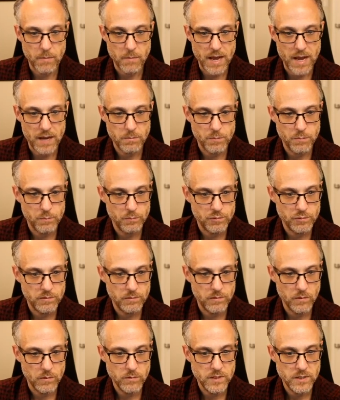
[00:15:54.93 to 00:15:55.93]
map
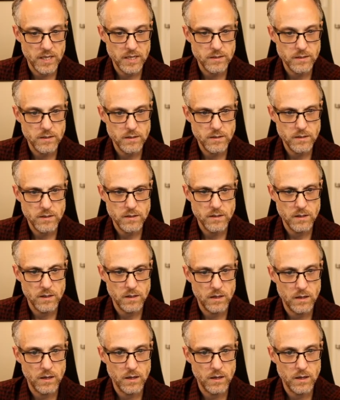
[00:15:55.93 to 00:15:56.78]
processes.